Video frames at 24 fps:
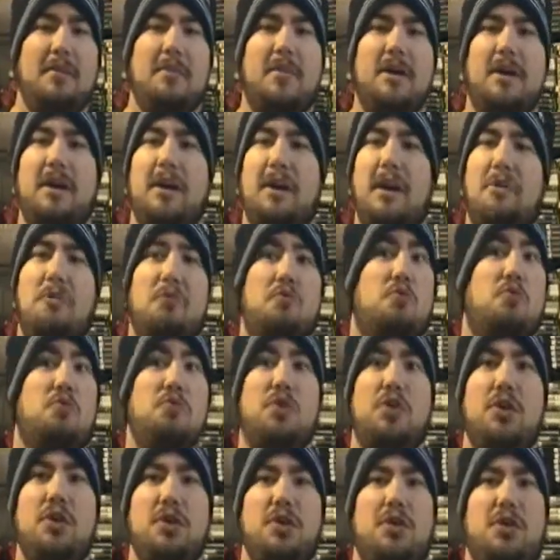But
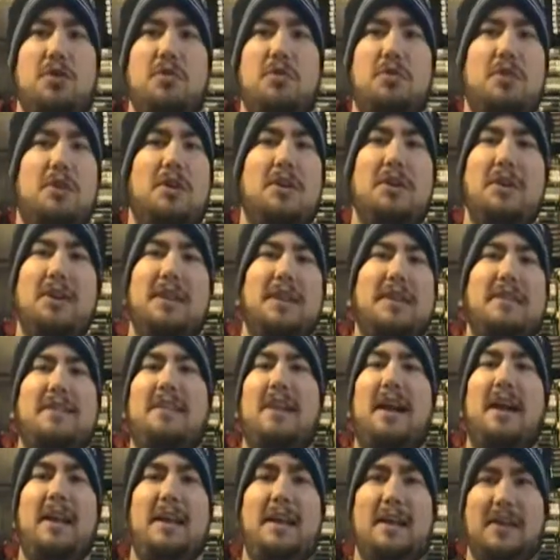real
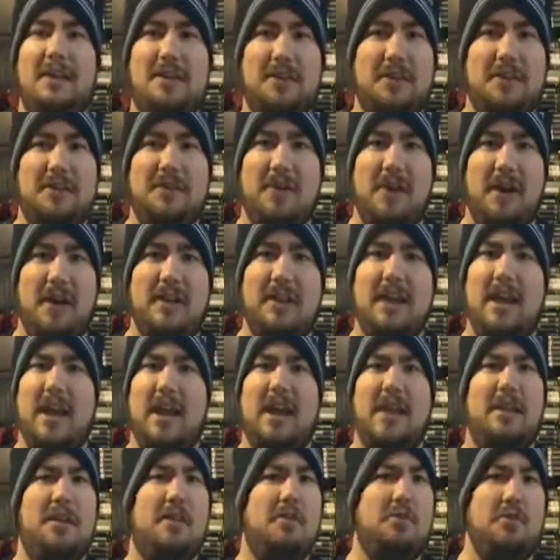excited to find
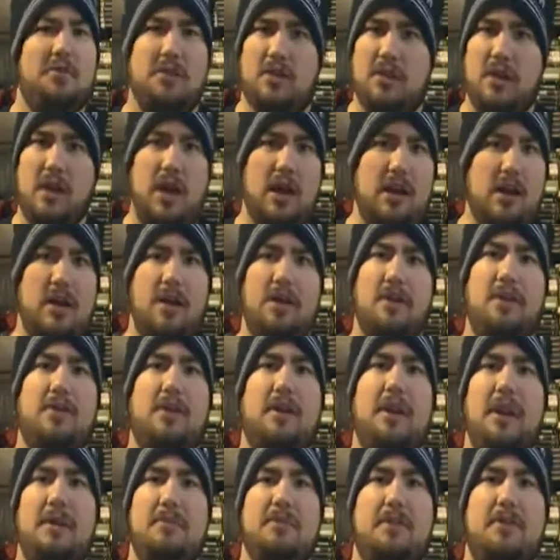that. There's a lot of other
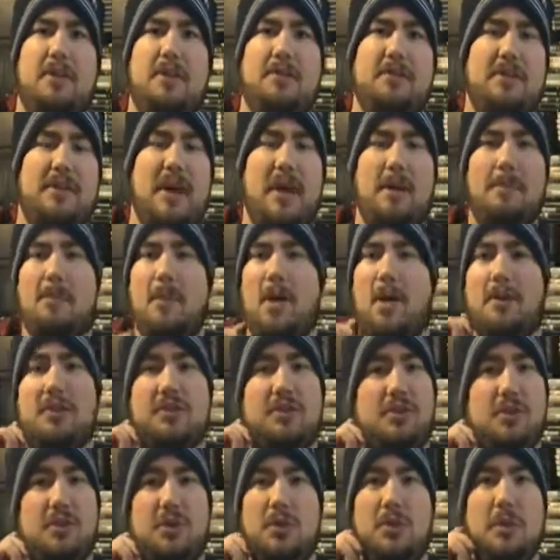game stuff in that
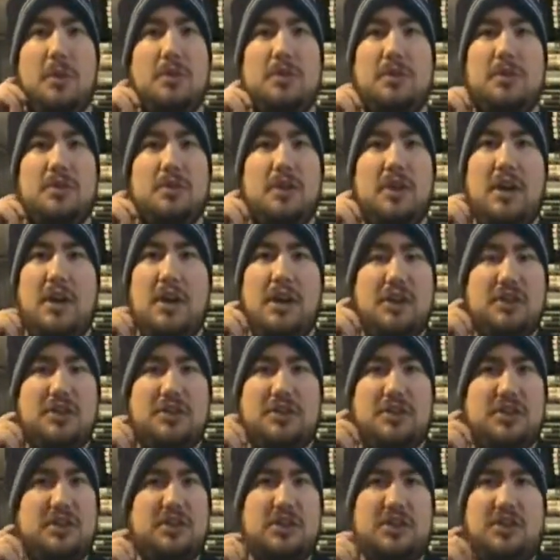box too. It was
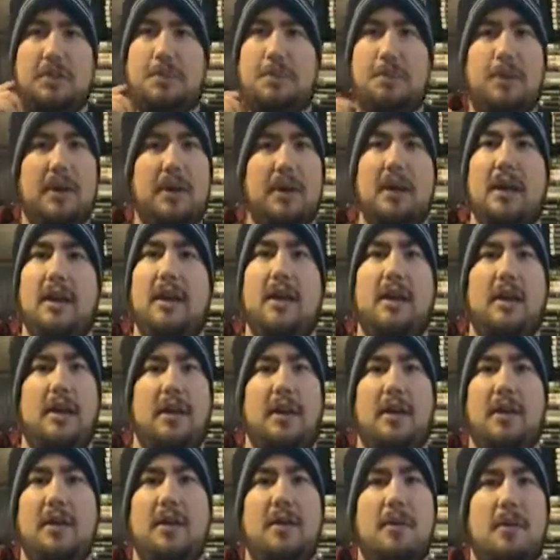just this big
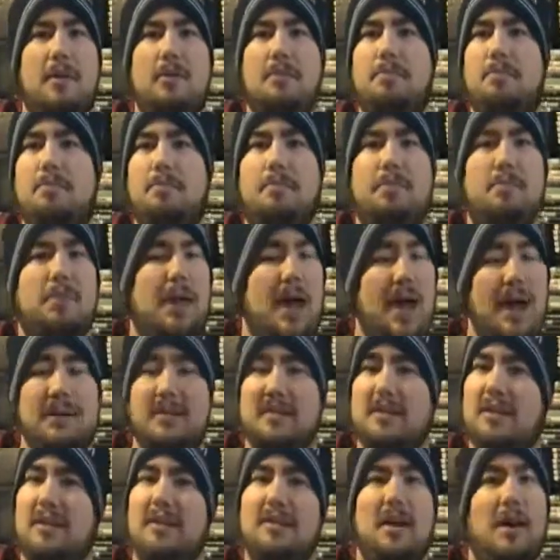
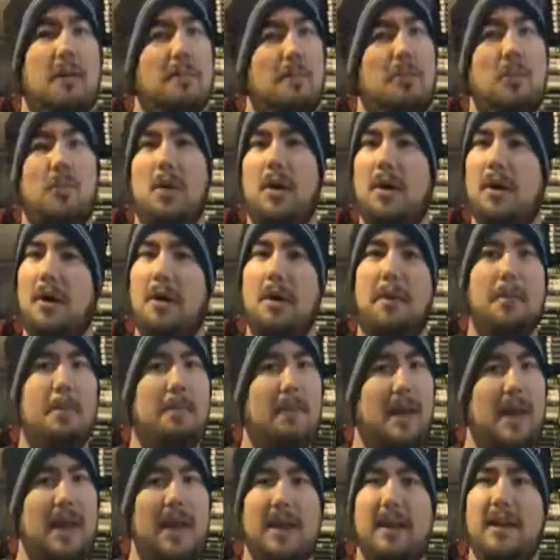plastic Tupperware
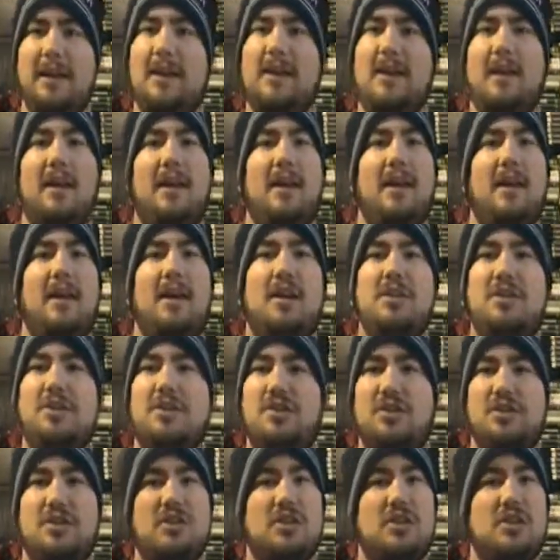bin,
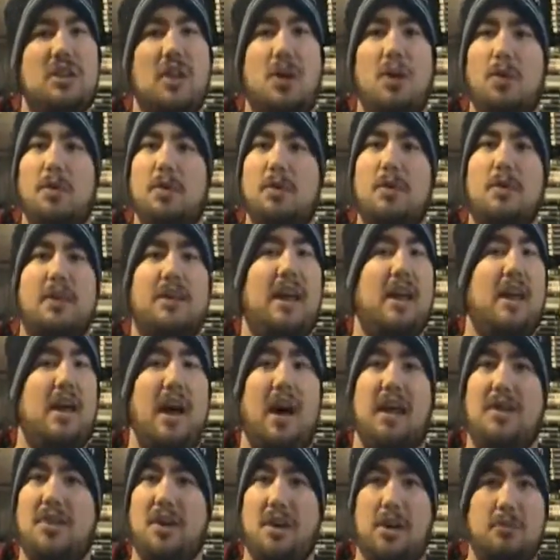just loaded with game.
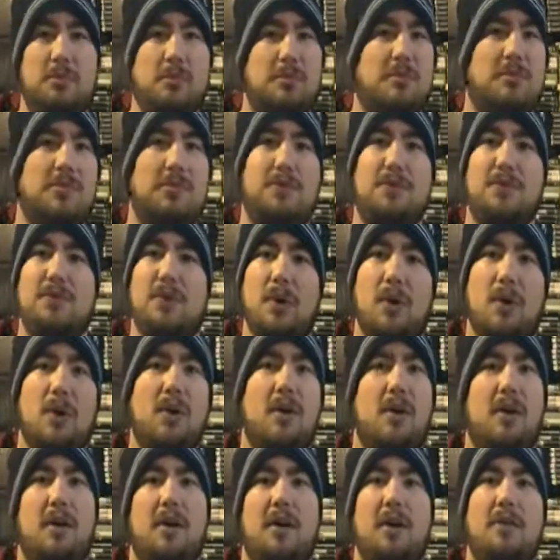I thought it was
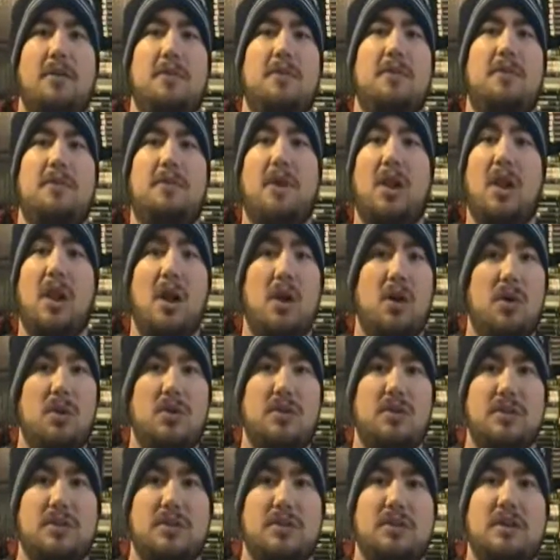full of
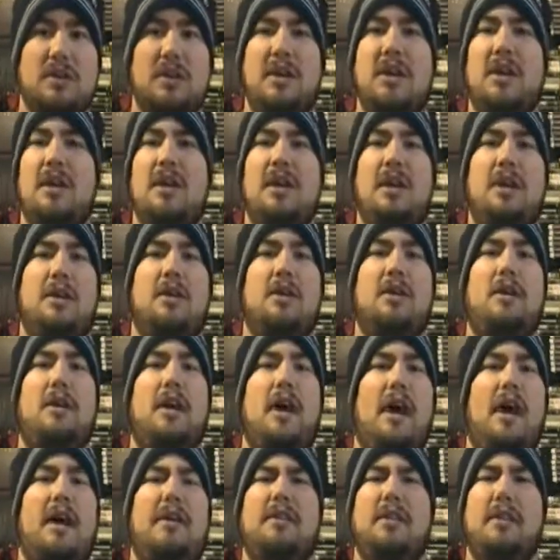clothes.
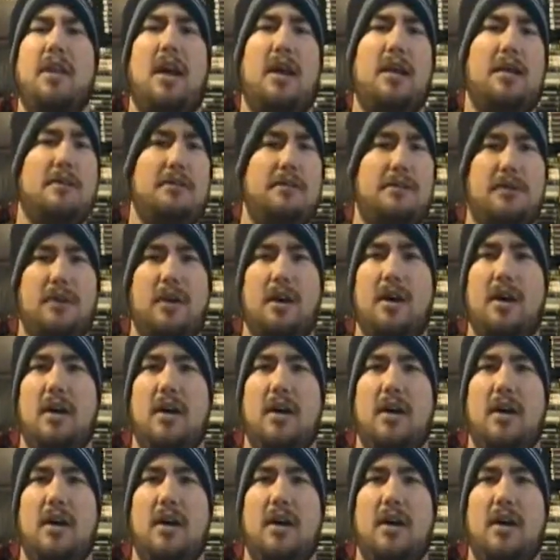I have a lot of